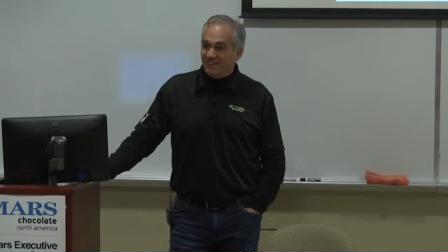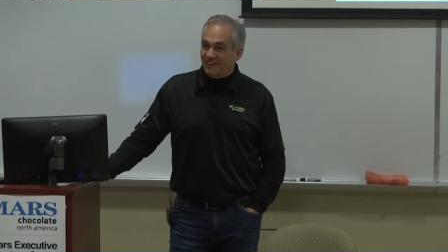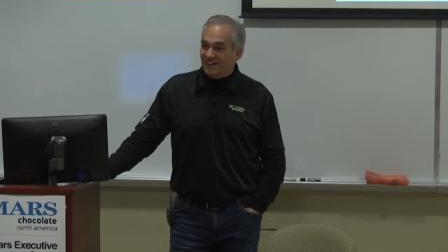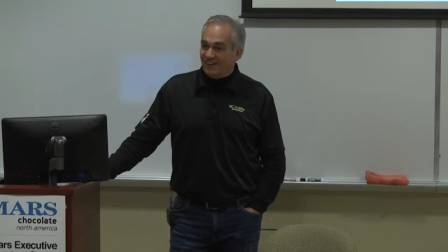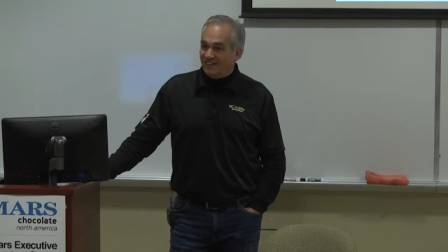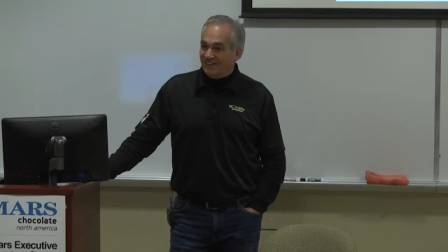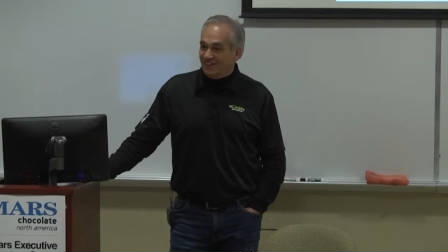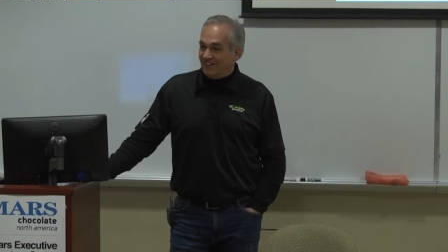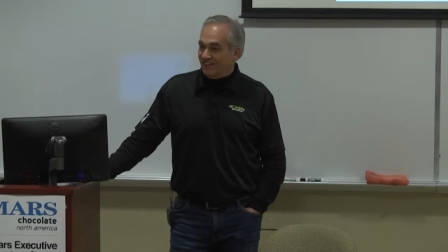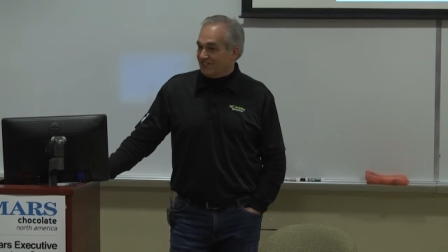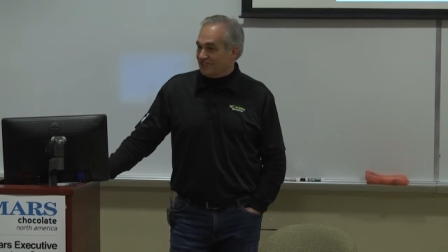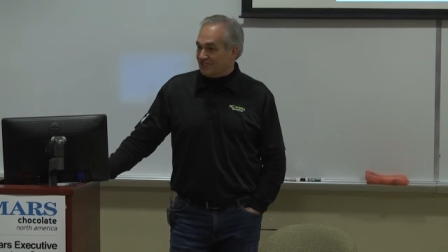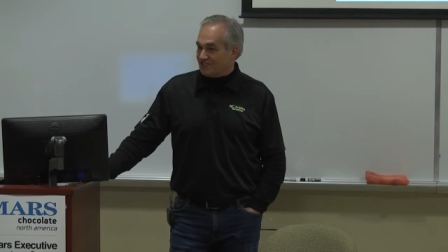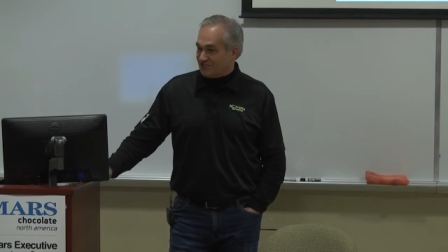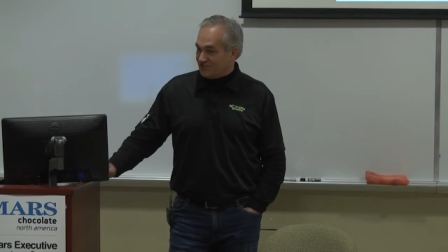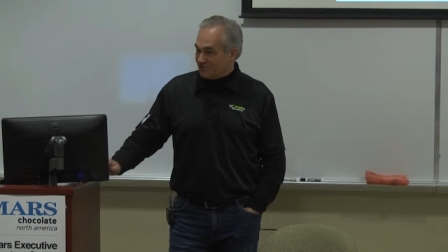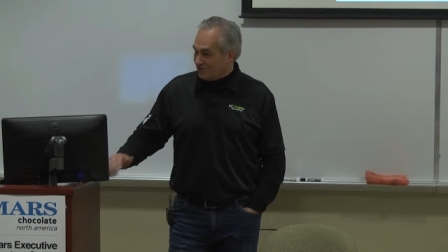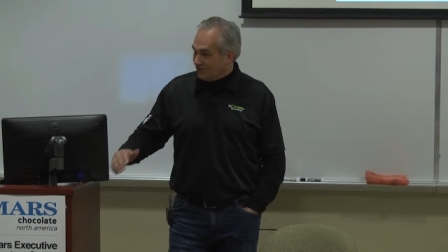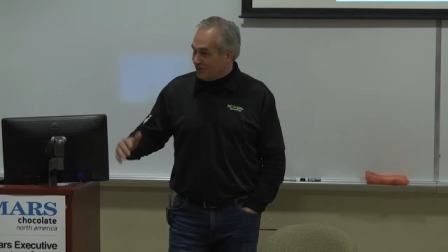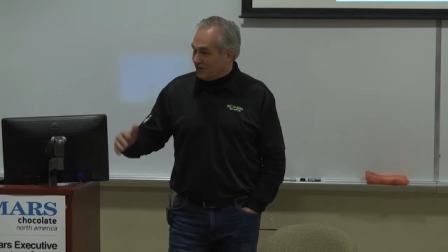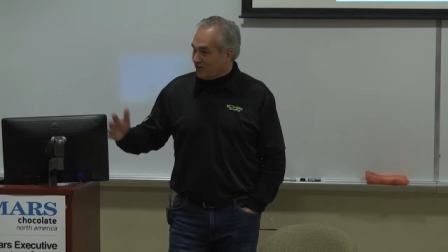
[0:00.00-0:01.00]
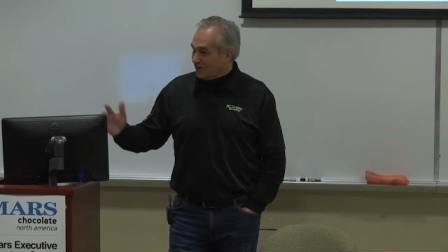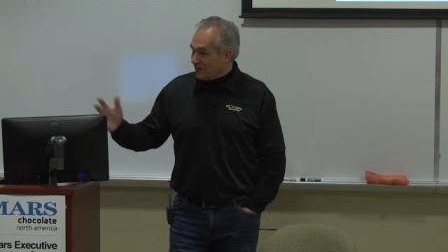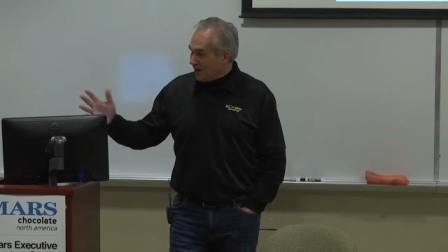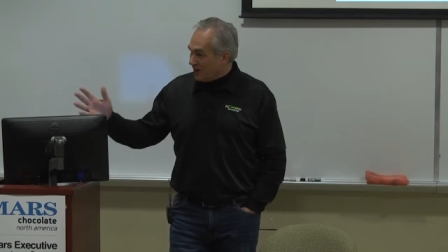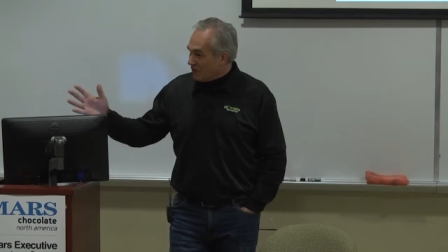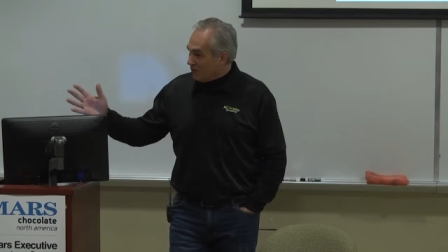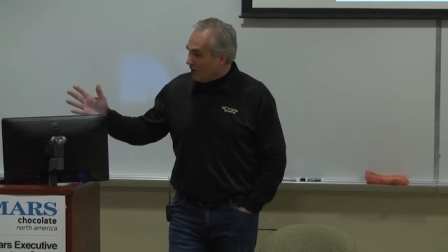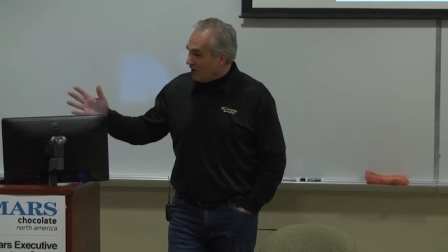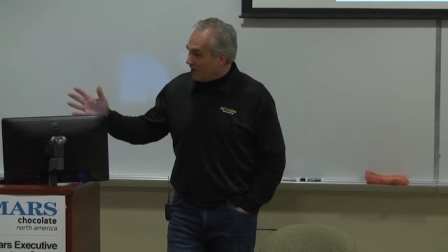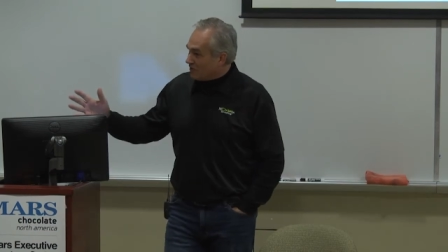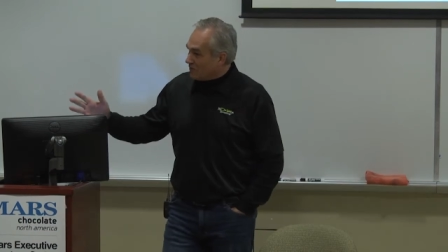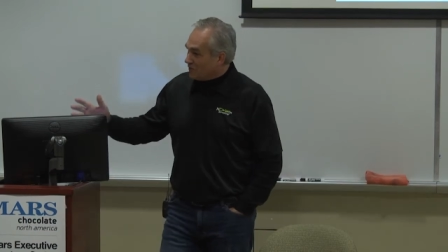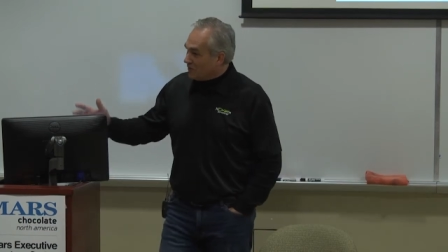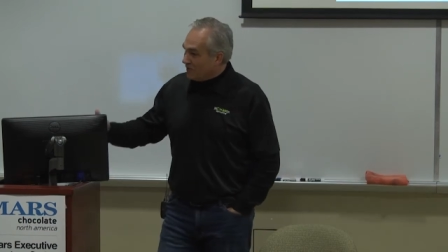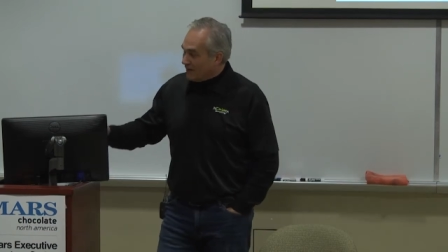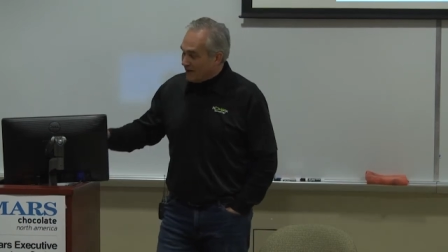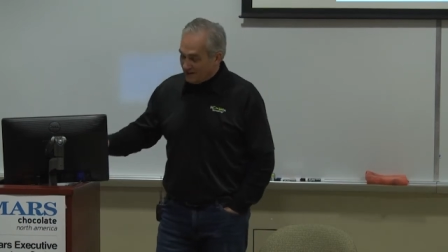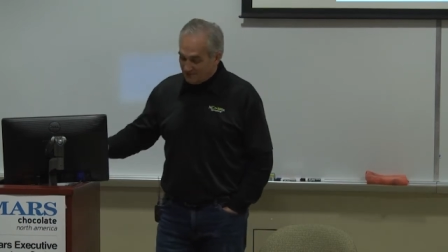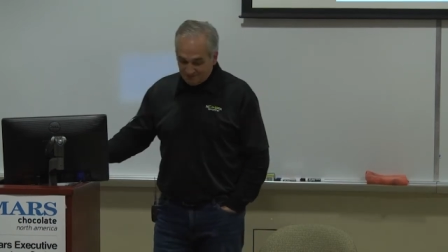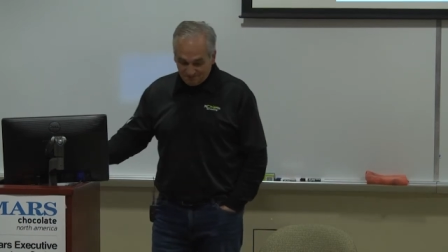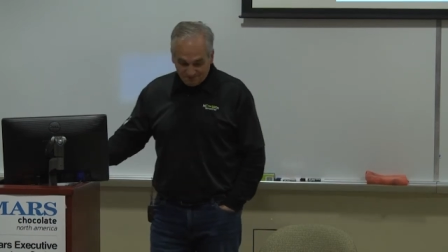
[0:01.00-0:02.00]
uh, I'll just you know kind of walk through
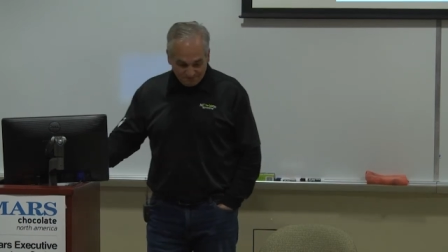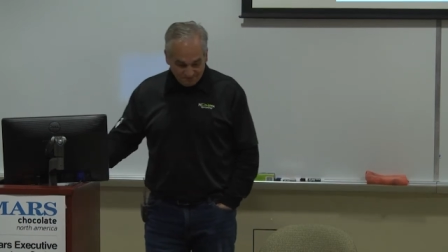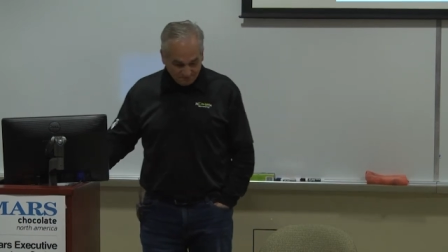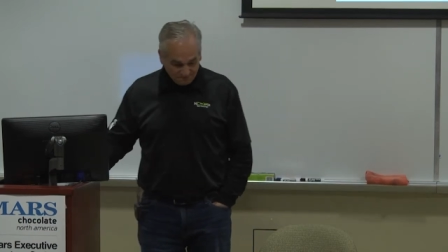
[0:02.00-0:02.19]
that.